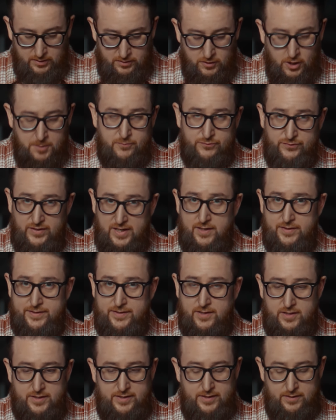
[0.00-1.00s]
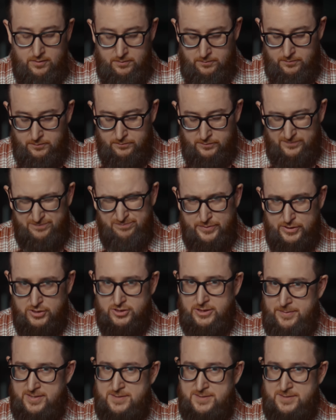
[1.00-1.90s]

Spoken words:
carbon fouling on it or buildup